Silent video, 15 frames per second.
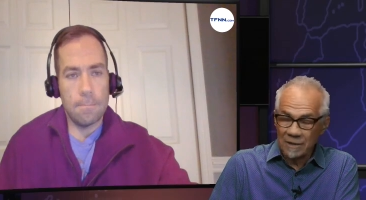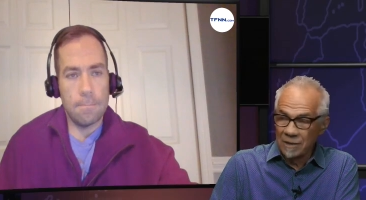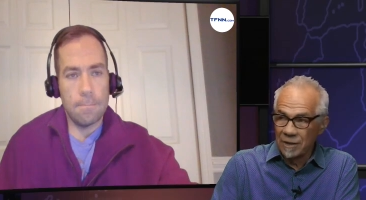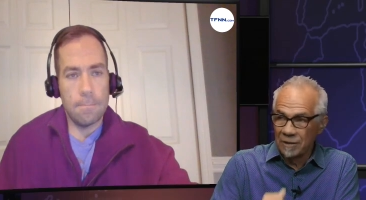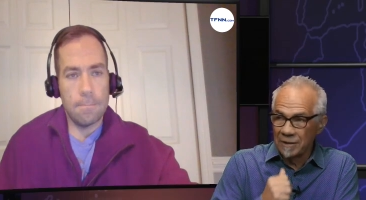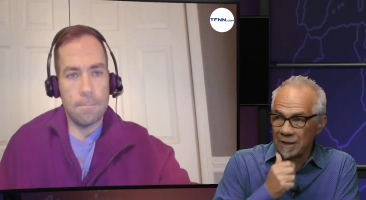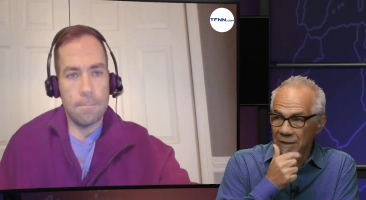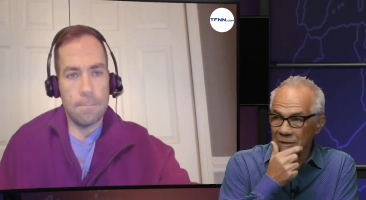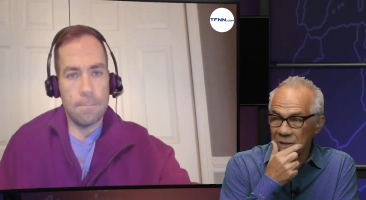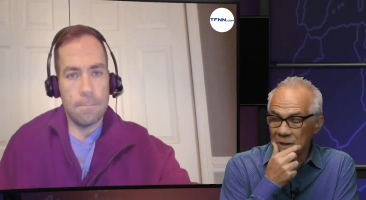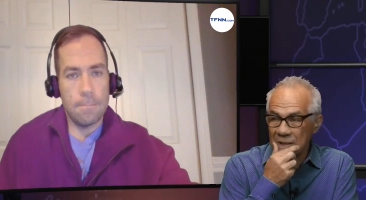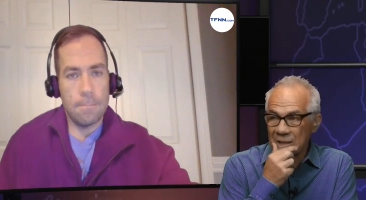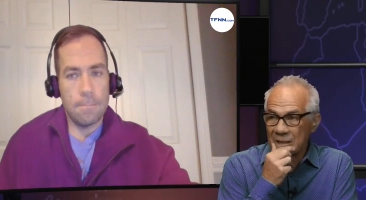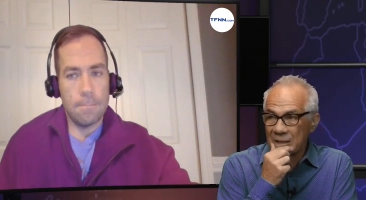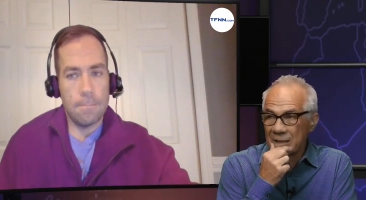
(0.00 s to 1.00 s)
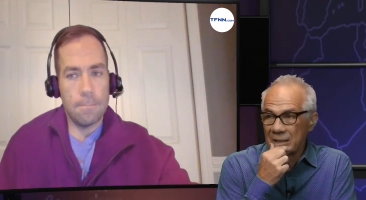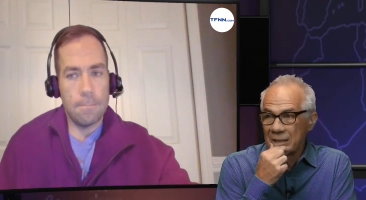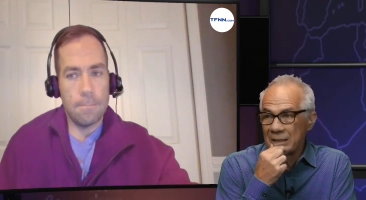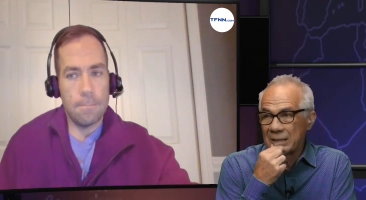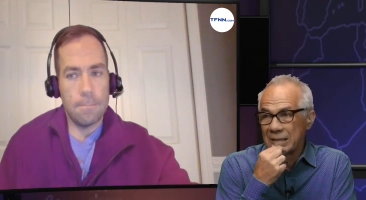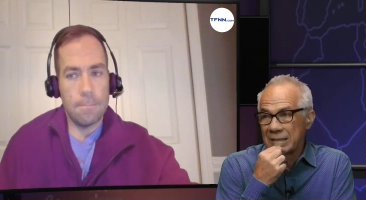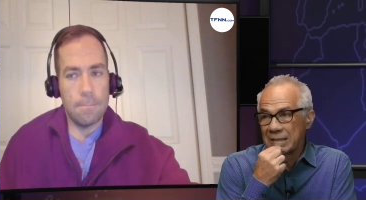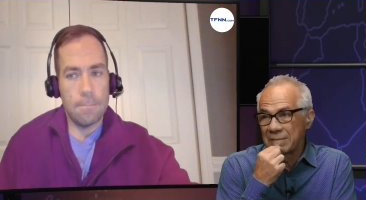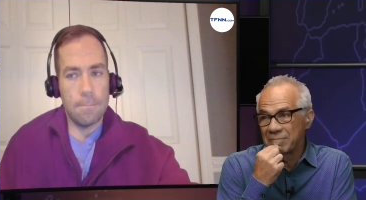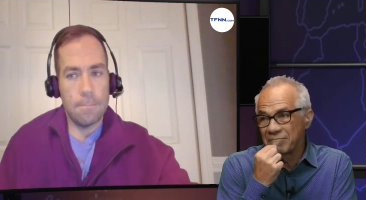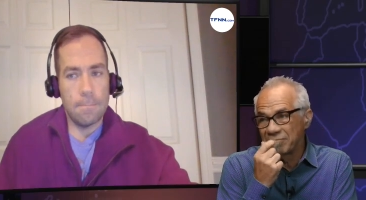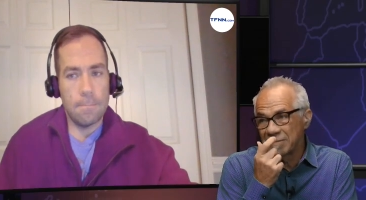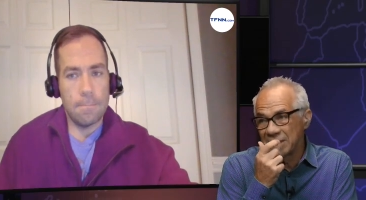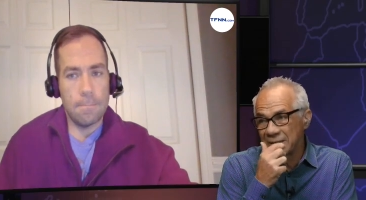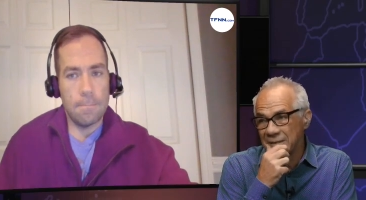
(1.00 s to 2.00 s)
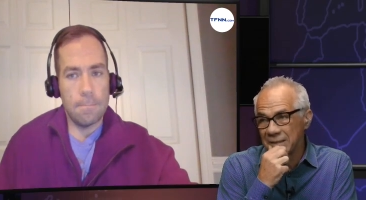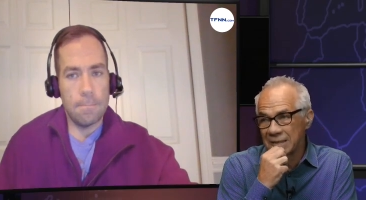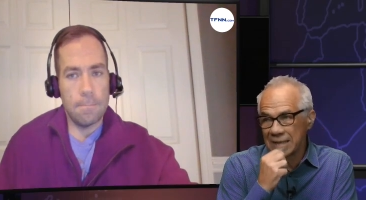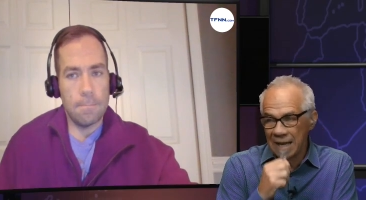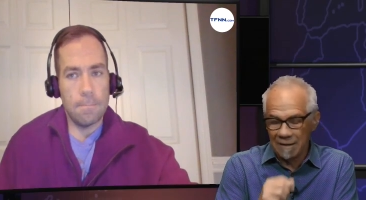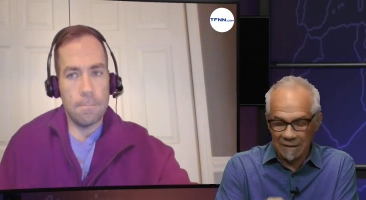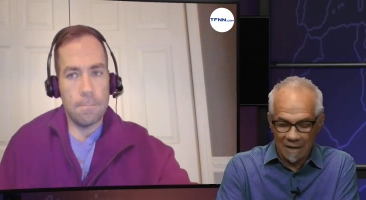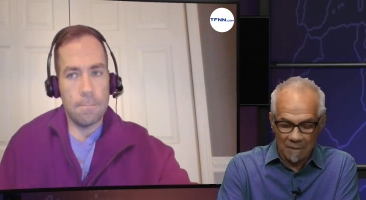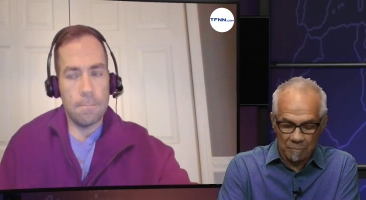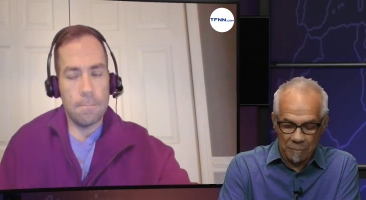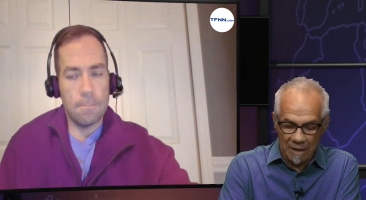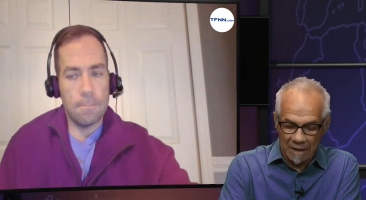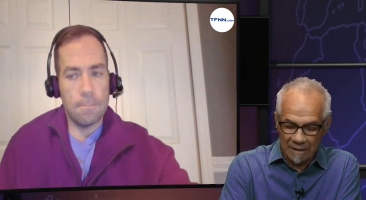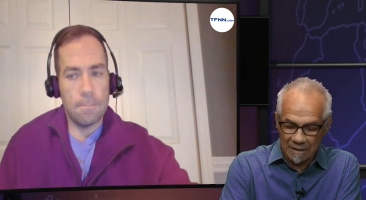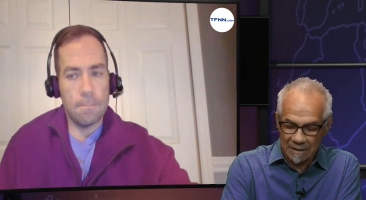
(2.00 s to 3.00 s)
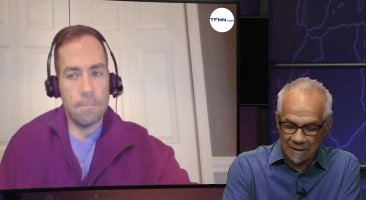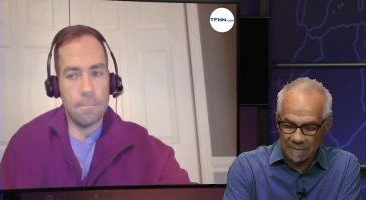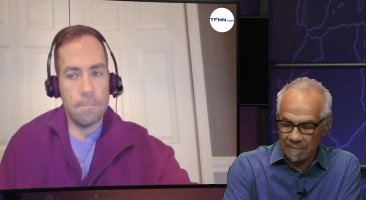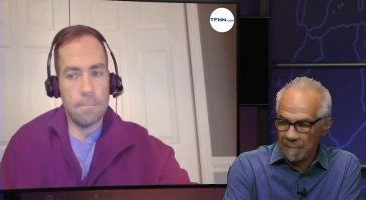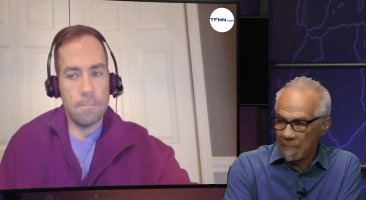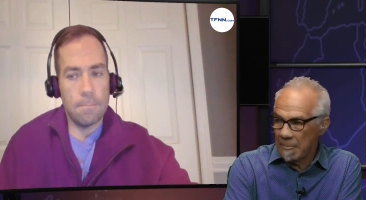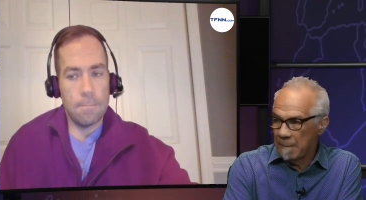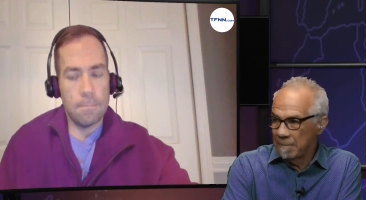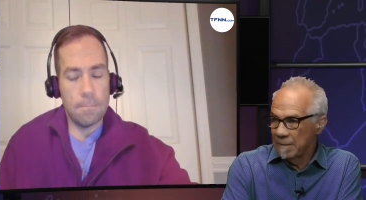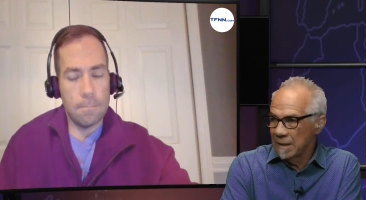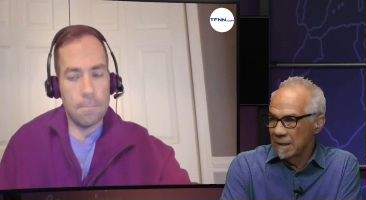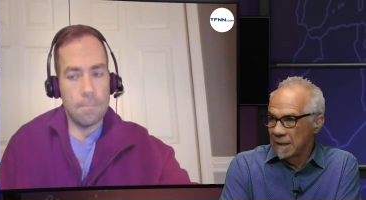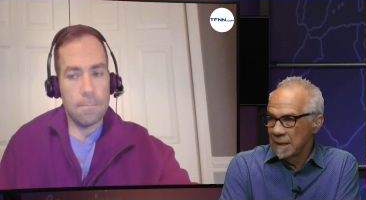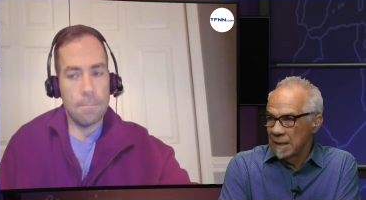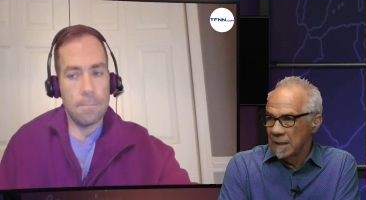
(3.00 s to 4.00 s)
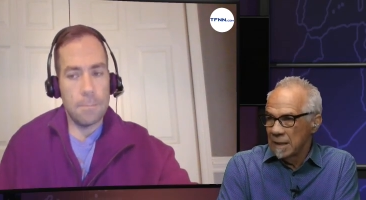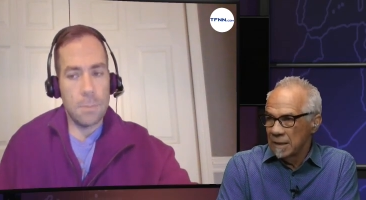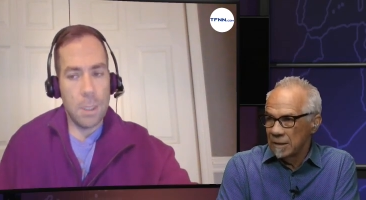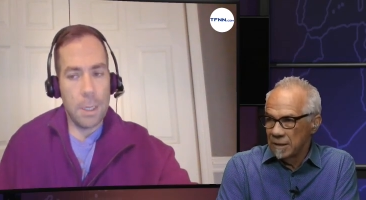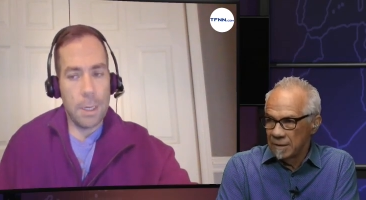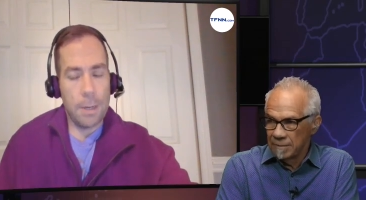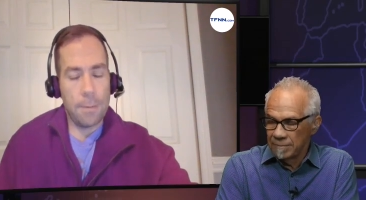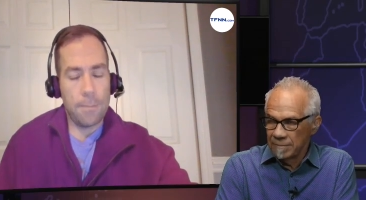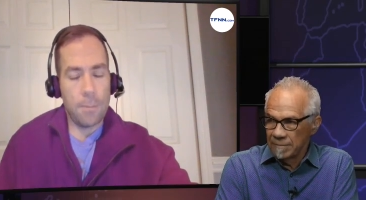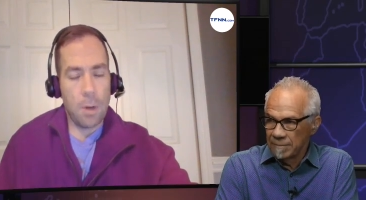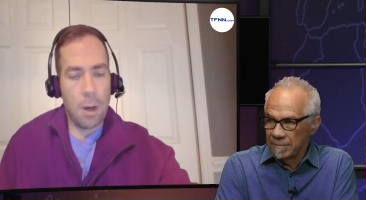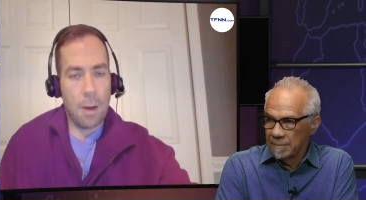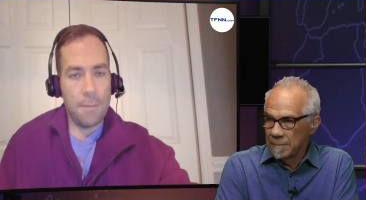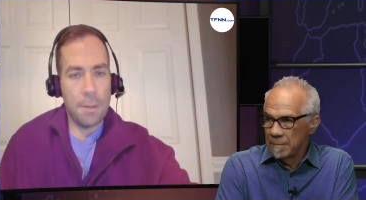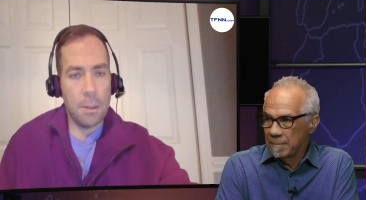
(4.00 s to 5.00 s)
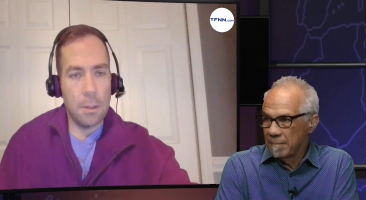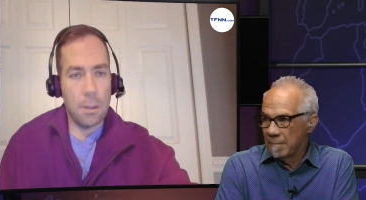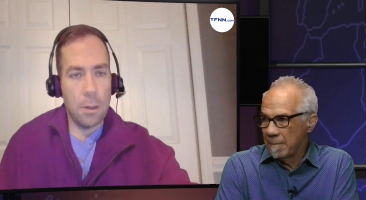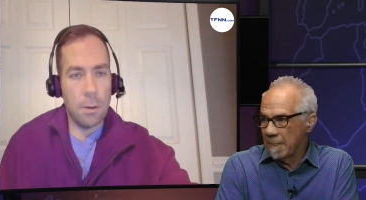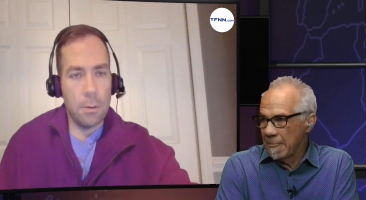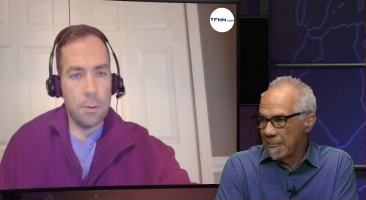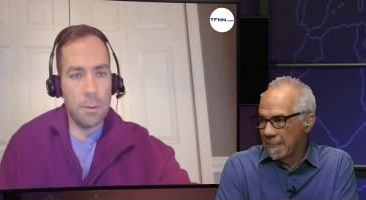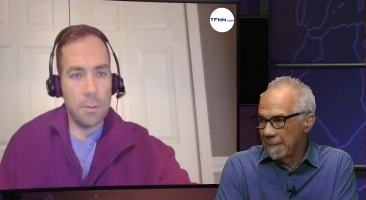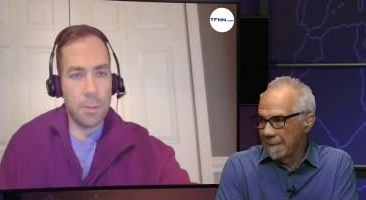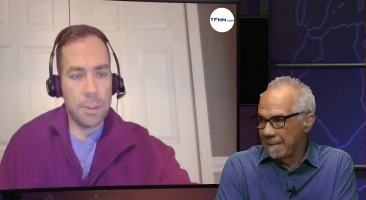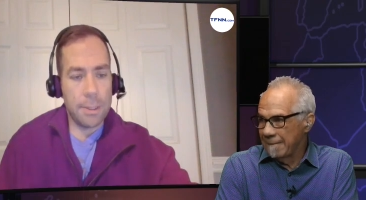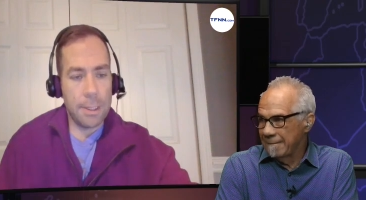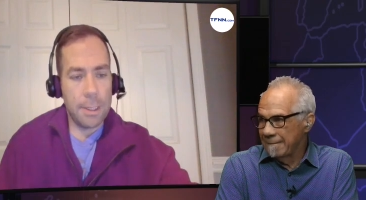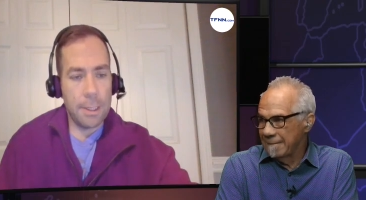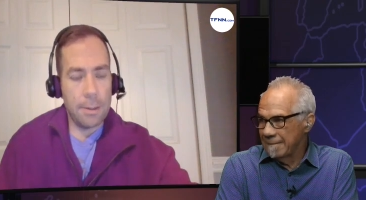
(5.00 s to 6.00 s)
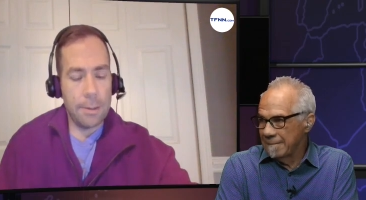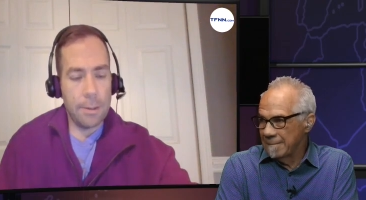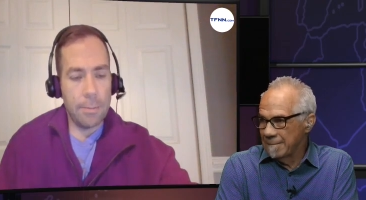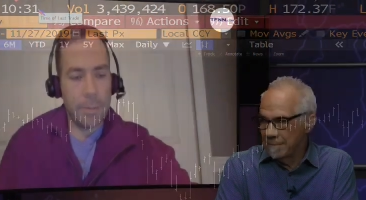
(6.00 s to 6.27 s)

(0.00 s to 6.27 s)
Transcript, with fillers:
Speaker 1: no doubt this is you know, it's down $8.
Speaker 2: Yeah, off the lows, but they had a little bit